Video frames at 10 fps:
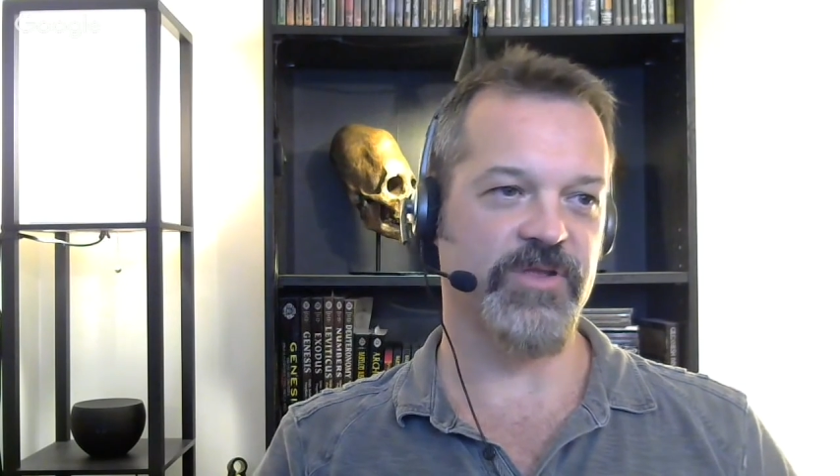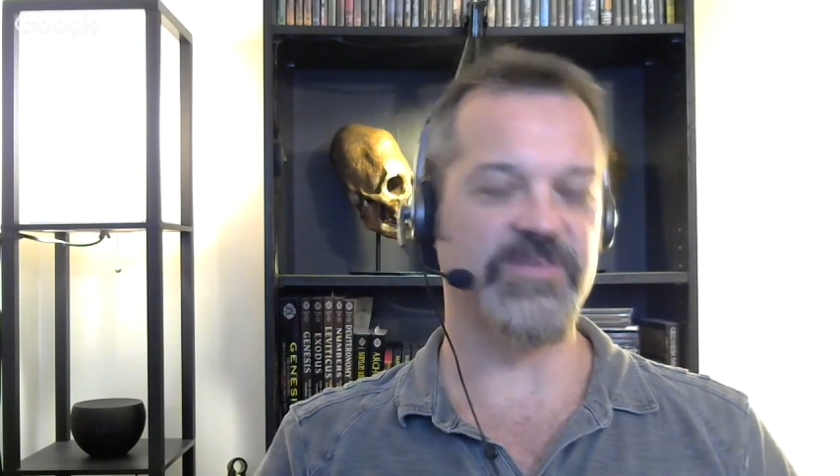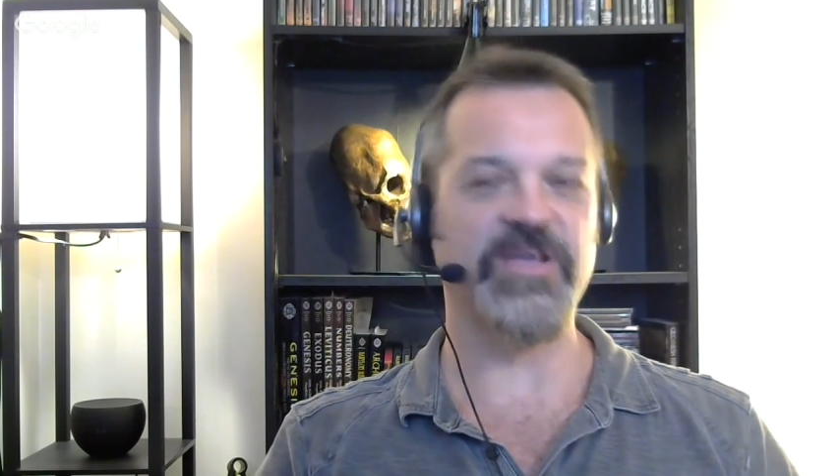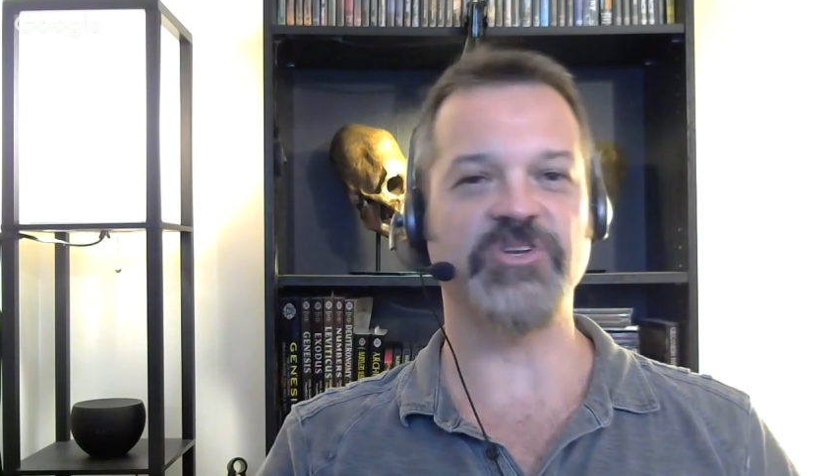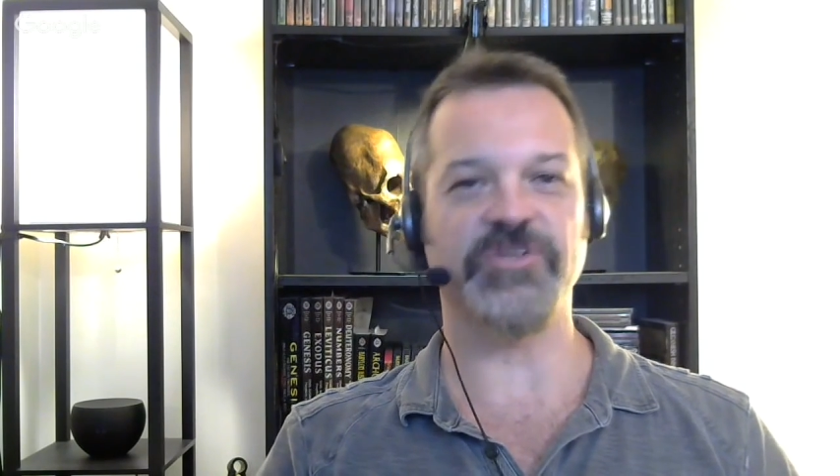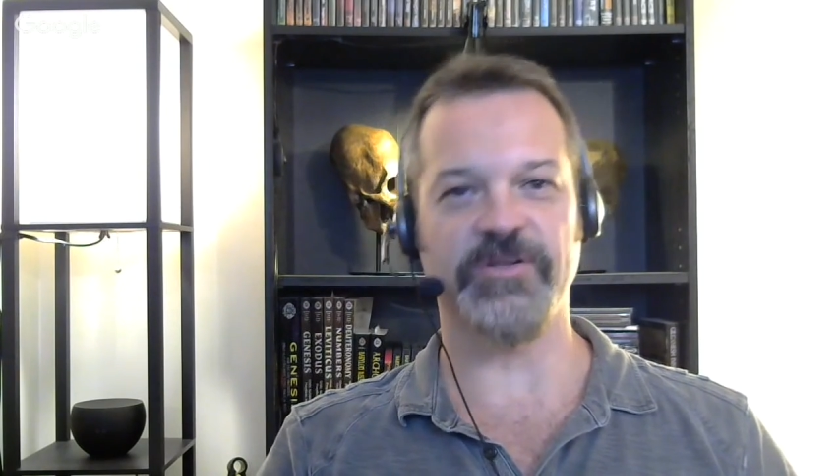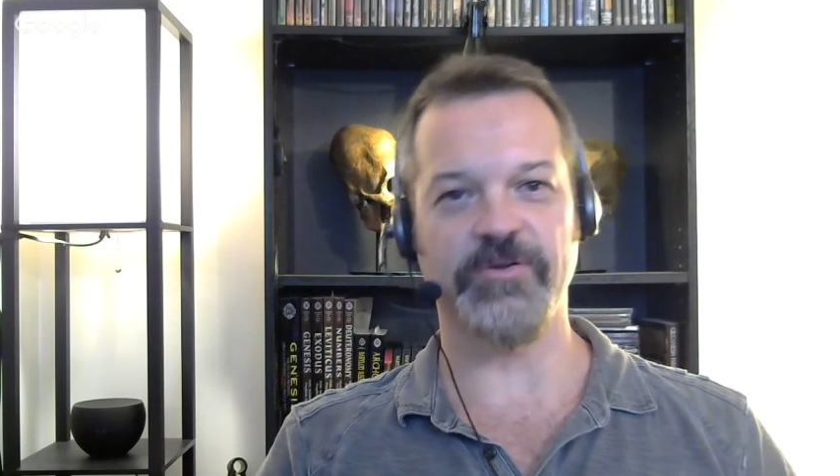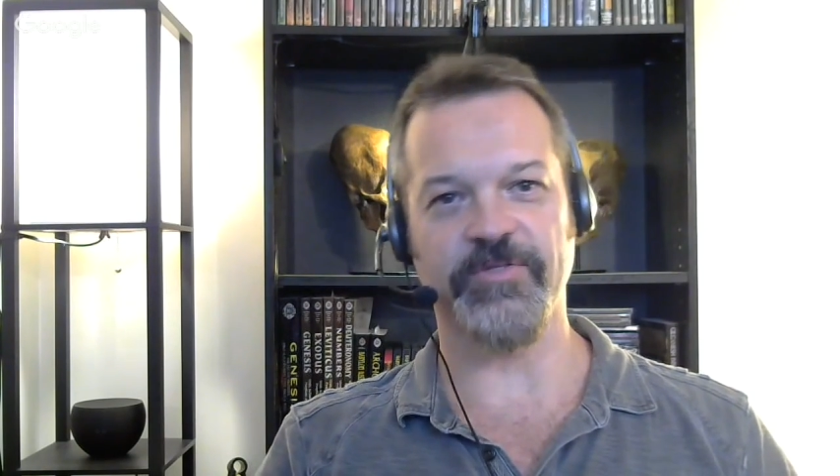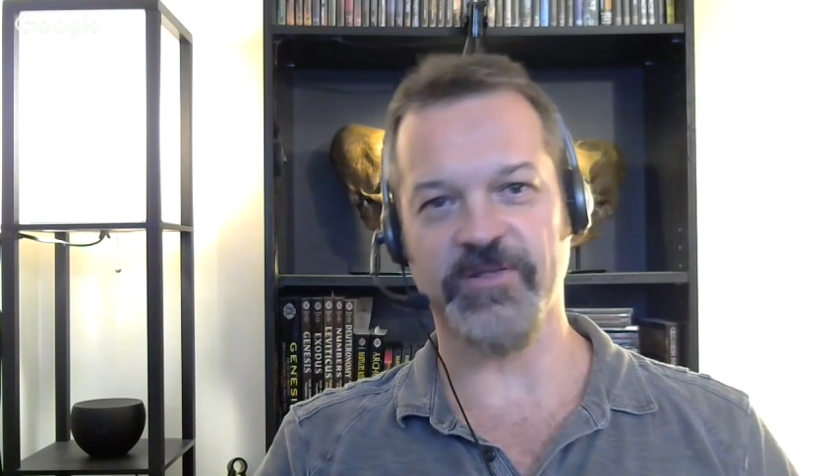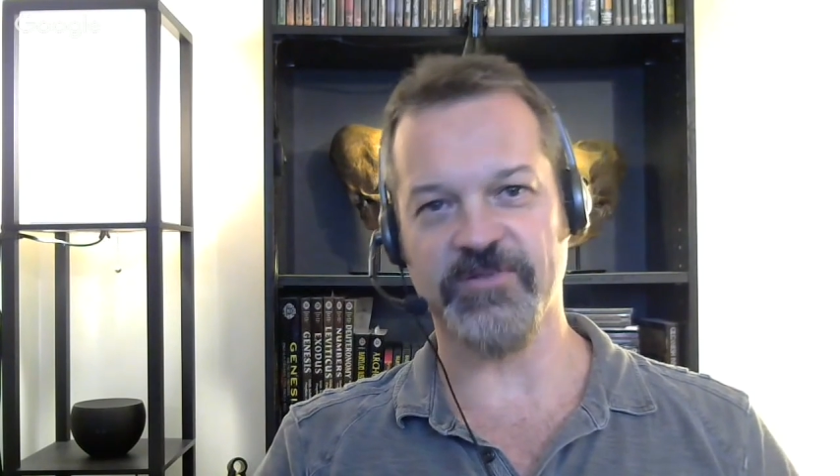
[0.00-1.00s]
intentionally
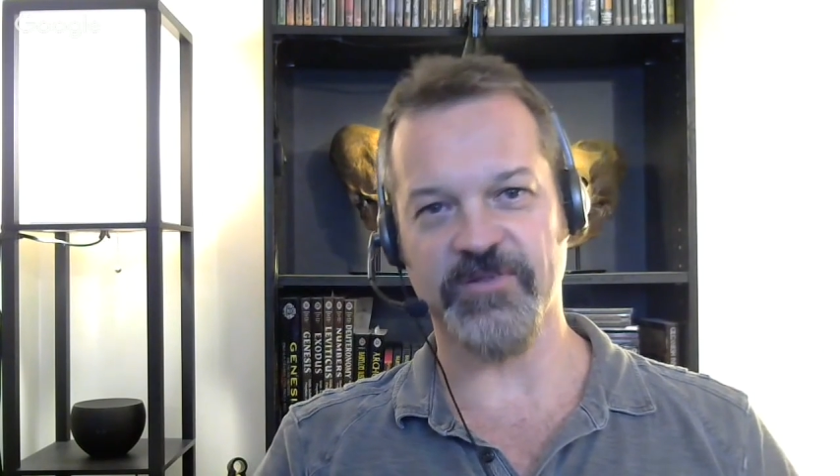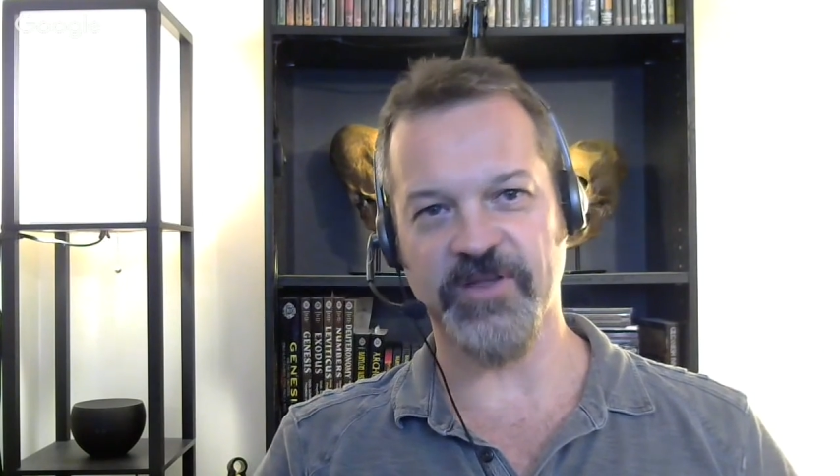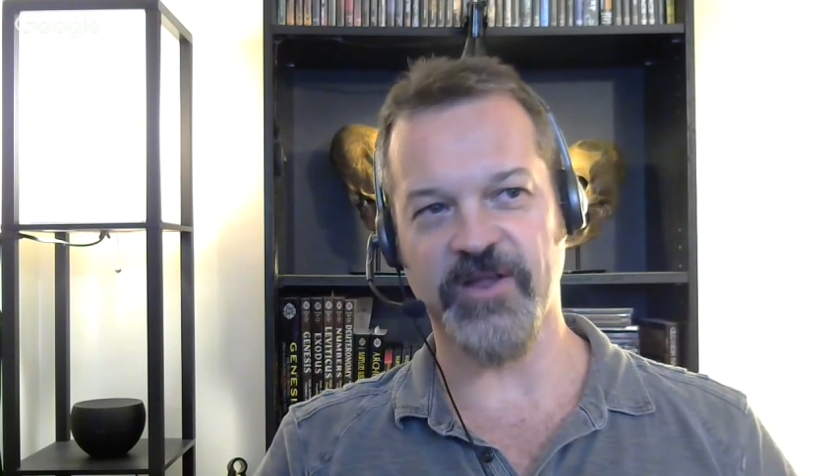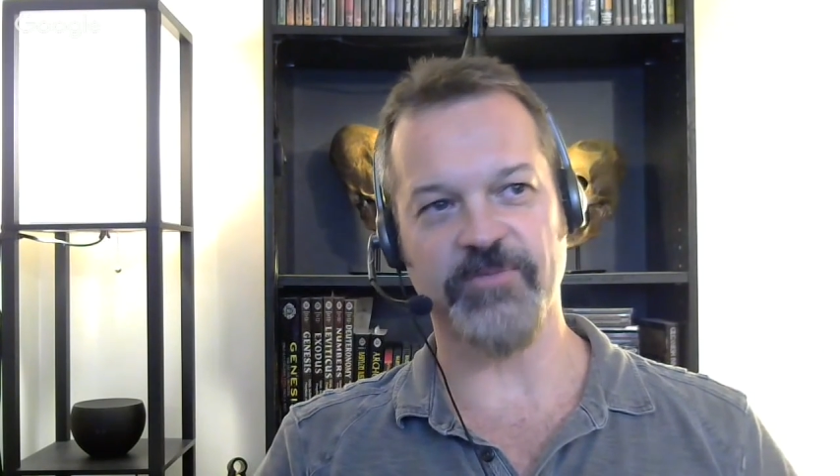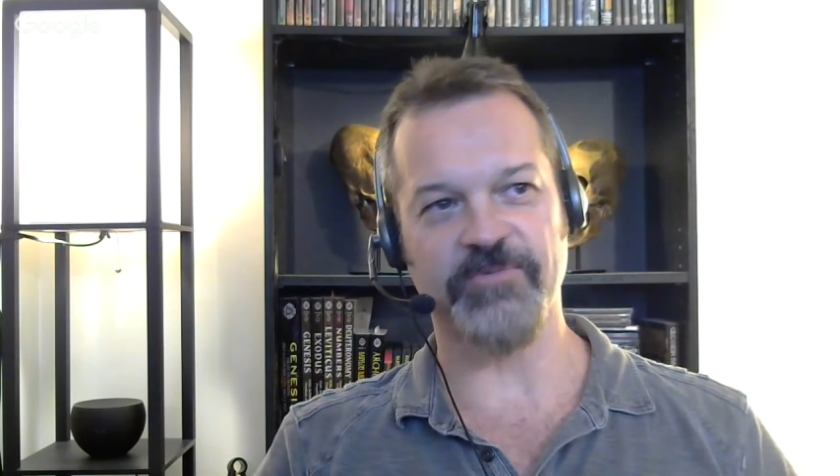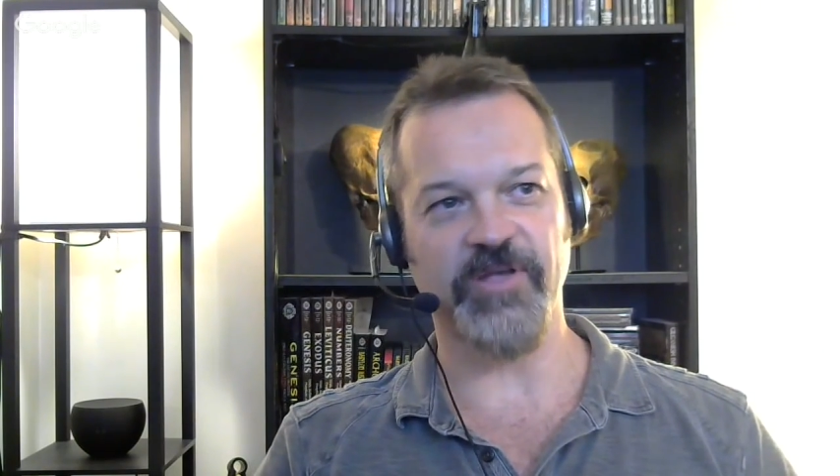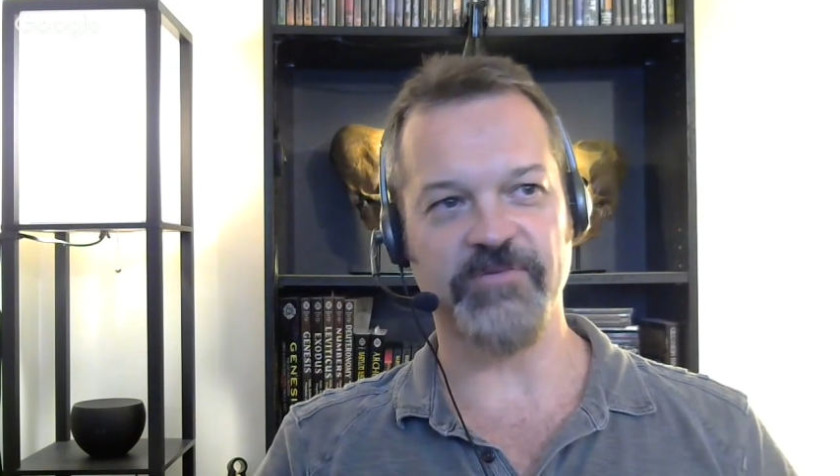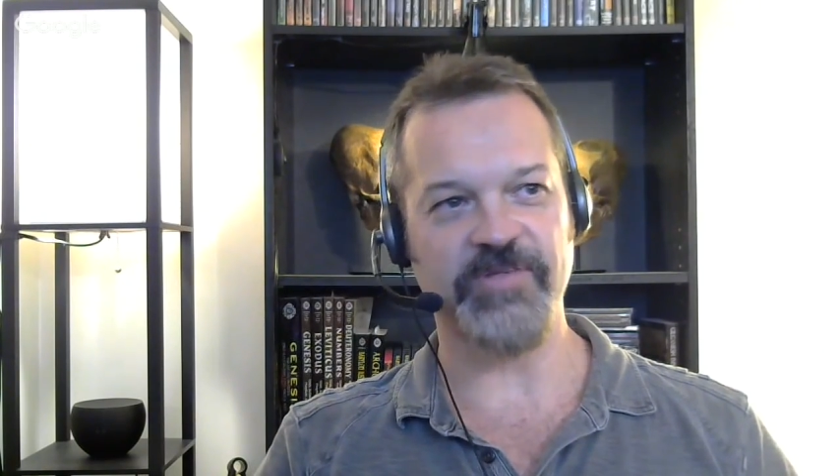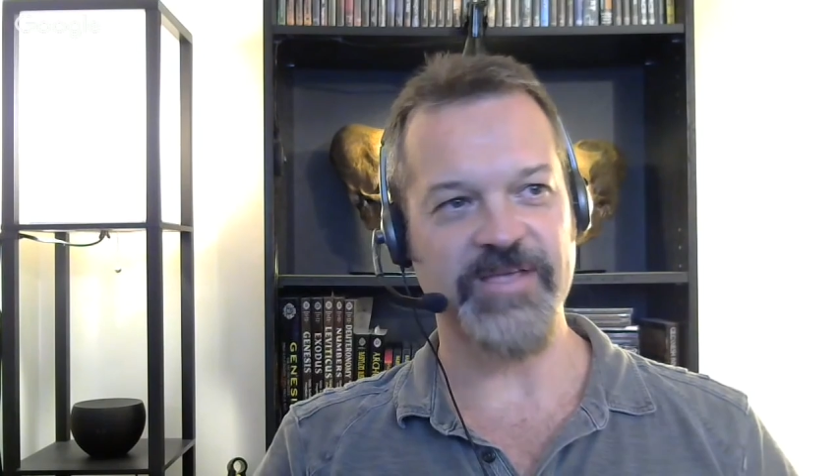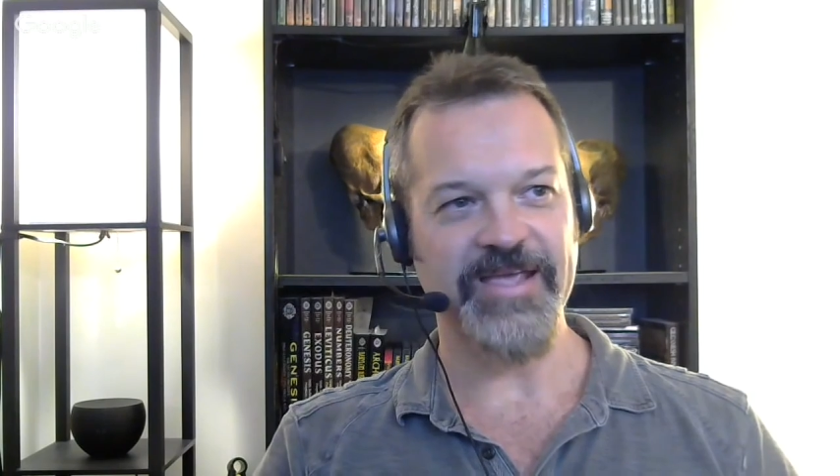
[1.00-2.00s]
do things to scare
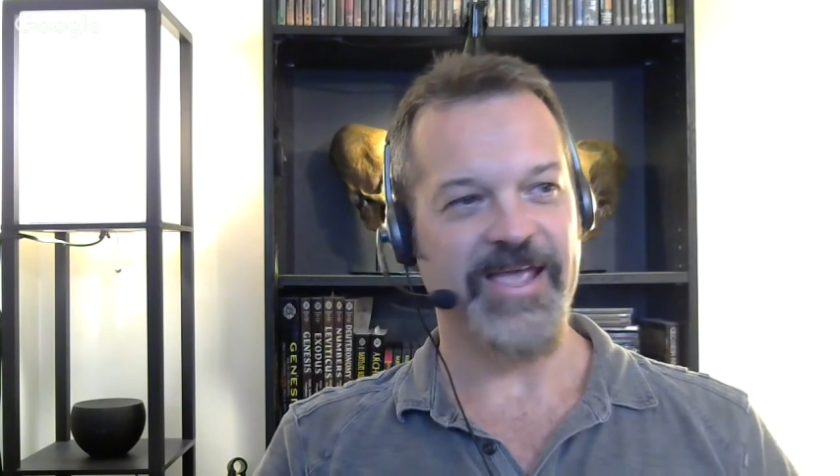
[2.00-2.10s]
themselves,